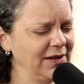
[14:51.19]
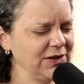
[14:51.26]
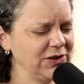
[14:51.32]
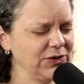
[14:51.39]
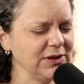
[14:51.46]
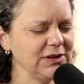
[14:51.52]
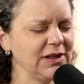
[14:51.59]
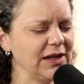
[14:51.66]

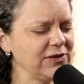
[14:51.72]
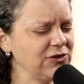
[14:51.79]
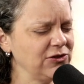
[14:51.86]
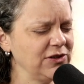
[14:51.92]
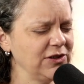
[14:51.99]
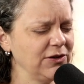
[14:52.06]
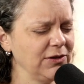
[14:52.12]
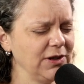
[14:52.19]
to a lesser
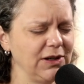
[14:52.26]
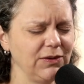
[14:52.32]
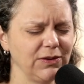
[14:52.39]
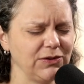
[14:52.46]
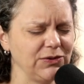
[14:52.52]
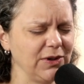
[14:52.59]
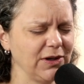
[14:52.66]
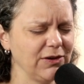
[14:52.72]
degree or
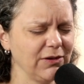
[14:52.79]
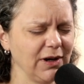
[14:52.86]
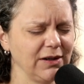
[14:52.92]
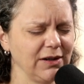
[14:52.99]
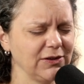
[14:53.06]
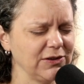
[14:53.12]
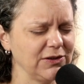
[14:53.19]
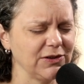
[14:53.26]
to a
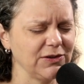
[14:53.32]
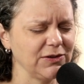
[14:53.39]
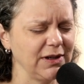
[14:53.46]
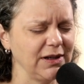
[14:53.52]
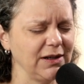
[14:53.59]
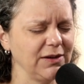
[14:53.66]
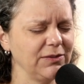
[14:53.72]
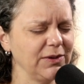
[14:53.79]
greater degree.